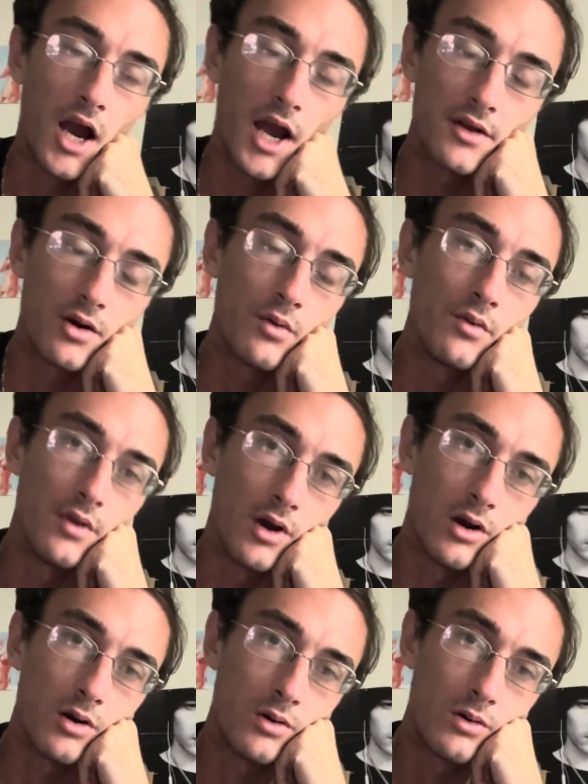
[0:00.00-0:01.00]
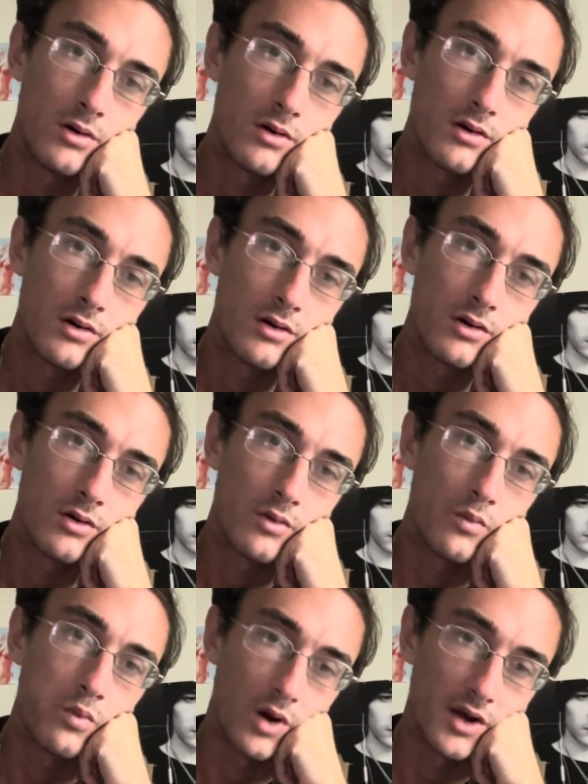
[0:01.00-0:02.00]
don't know
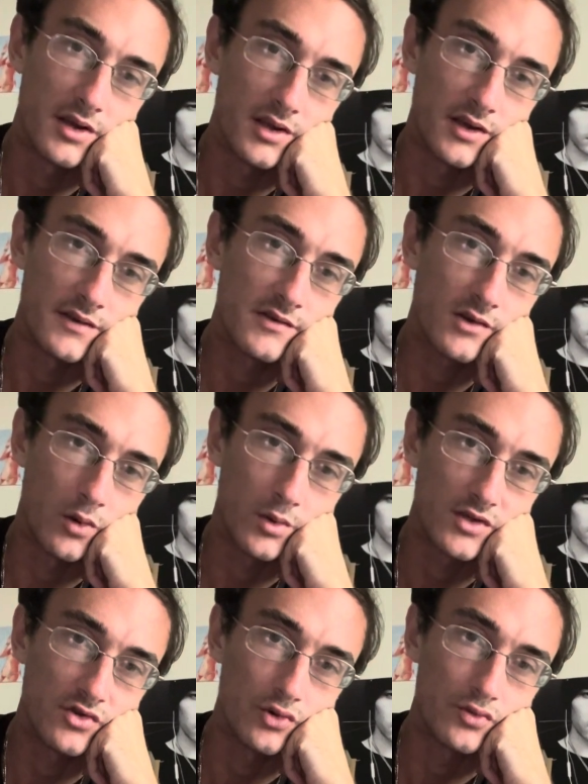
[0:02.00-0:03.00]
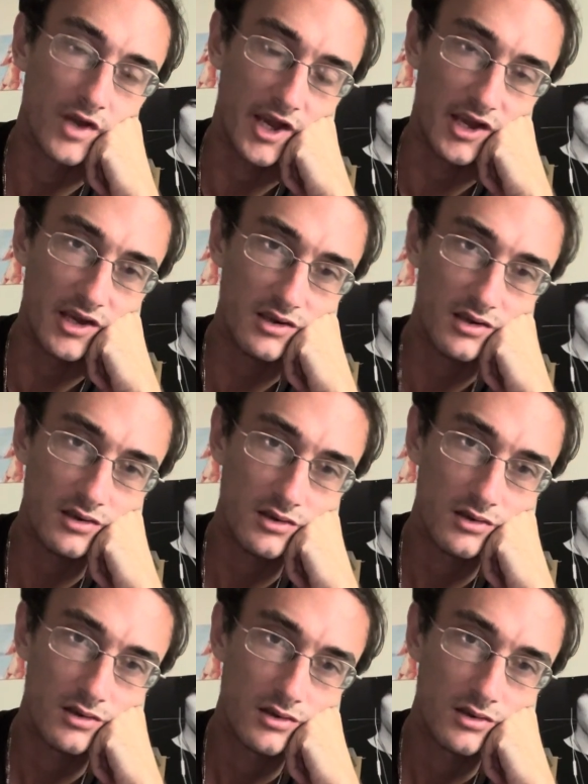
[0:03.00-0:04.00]
what it's going to take
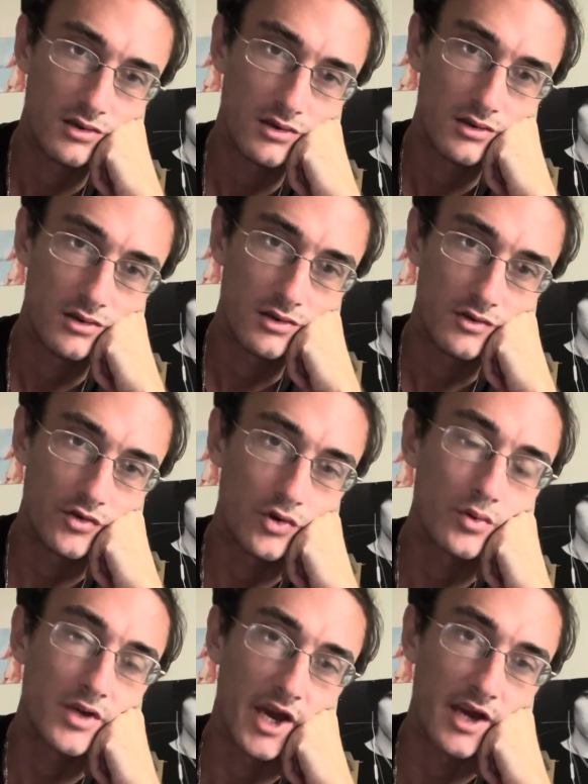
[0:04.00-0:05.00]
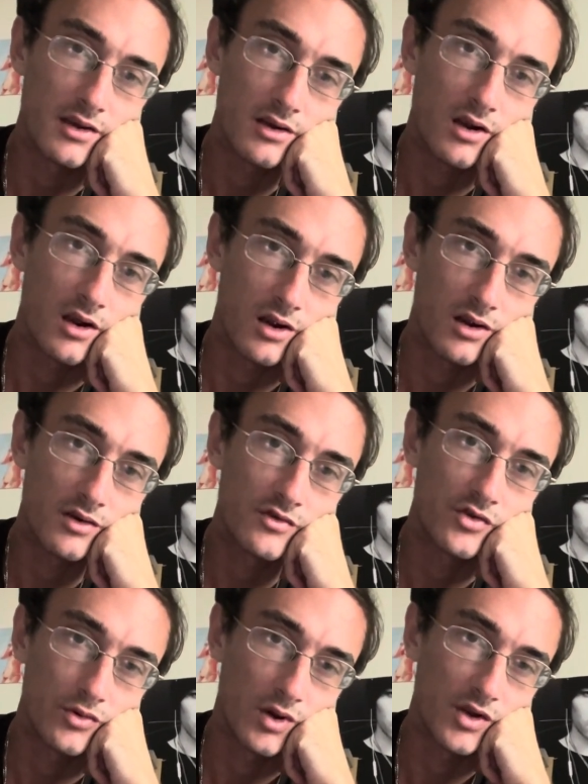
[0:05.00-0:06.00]
to get her
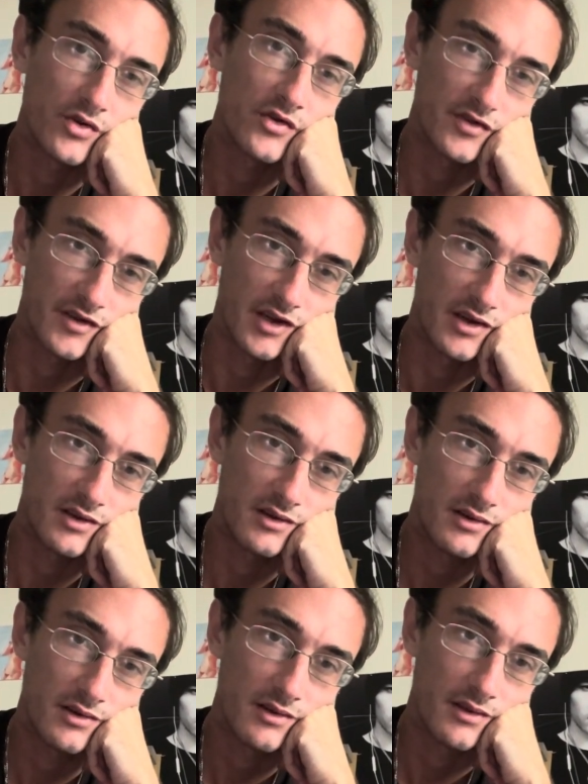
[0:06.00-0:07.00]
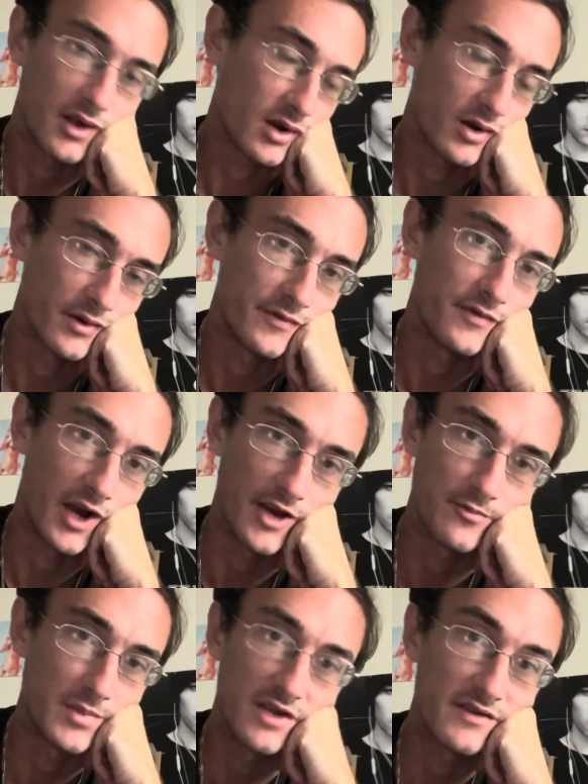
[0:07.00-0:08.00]
to understand that her 5
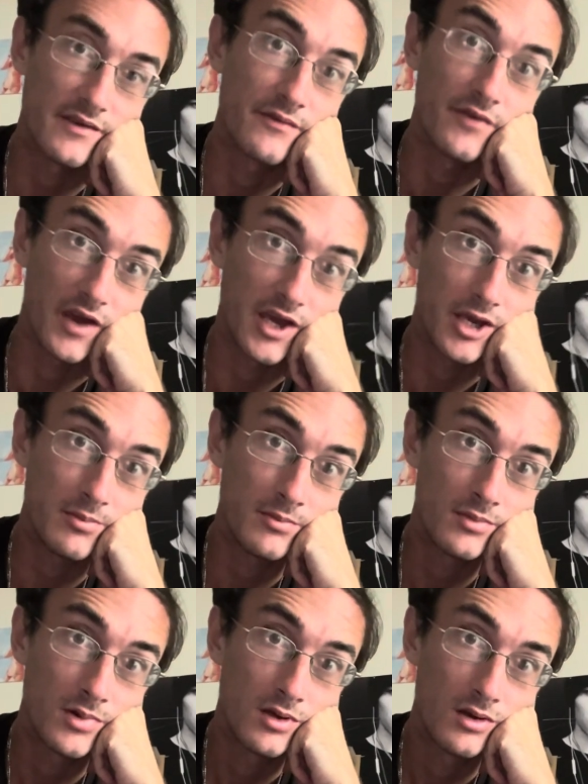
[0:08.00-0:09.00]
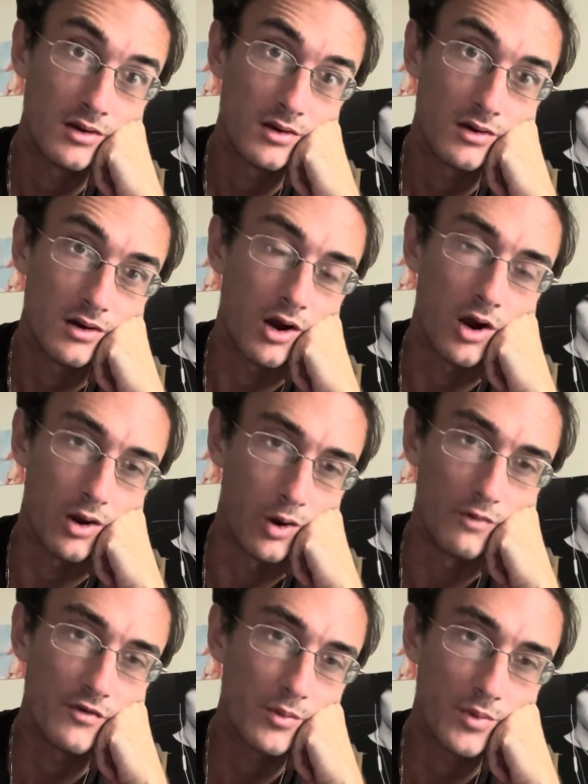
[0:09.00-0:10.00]
minutes of fame are
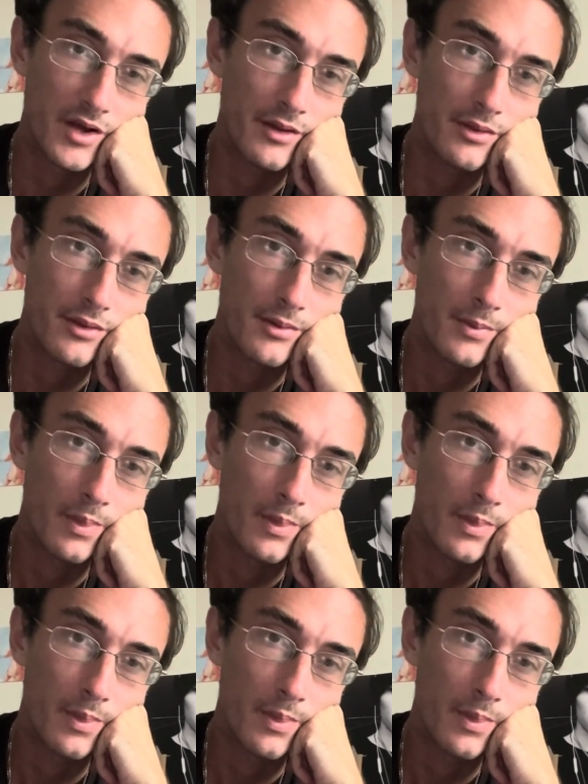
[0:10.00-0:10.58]
over with.